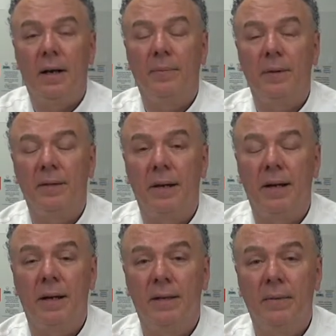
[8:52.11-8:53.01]
up to
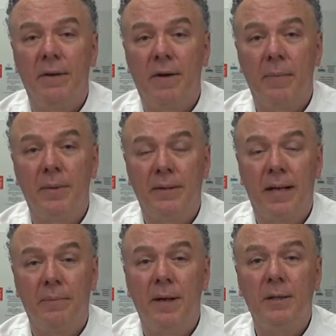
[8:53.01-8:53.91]

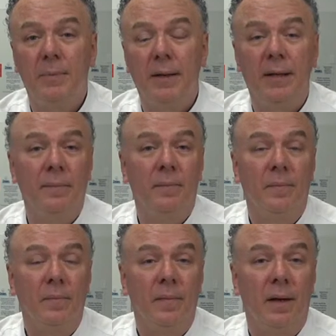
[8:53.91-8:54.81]
75% uh, must be
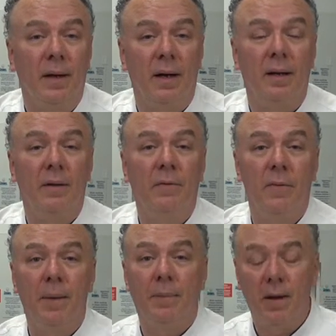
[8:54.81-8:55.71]
uh, the
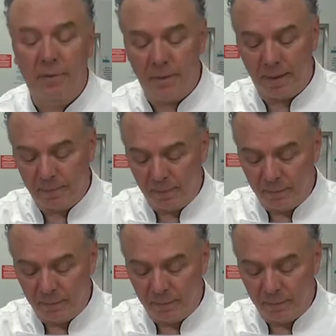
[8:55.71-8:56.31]
Fumé Blanc grape.